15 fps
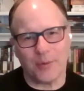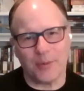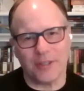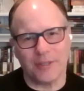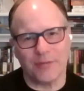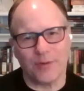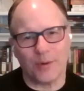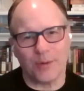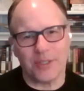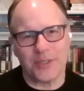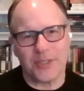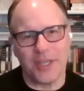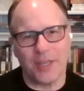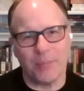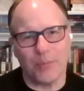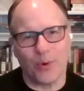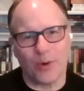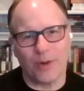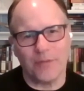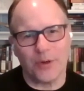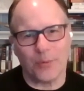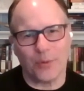we look forward to seeing
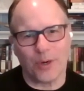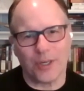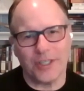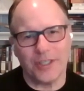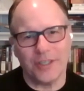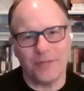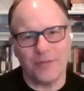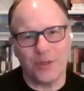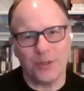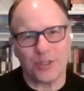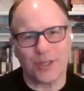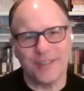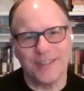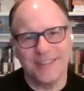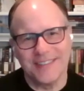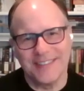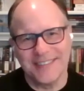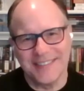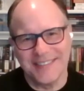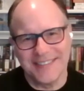more of your work in the future.